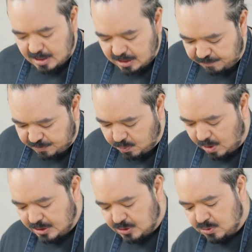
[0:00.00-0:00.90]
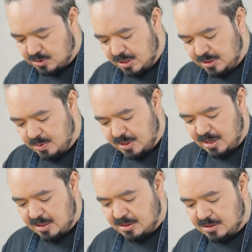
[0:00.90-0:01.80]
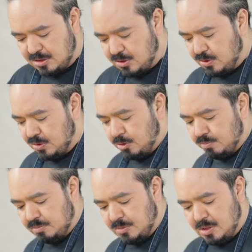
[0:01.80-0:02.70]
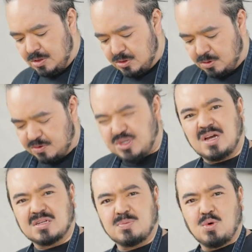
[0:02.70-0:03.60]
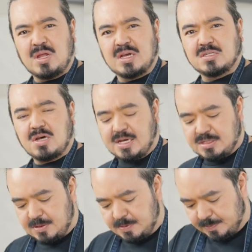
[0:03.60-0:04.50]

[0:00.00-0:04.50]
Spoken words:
And then for the white sauce, I actually want to cut this into sort of chunks, more like a dice.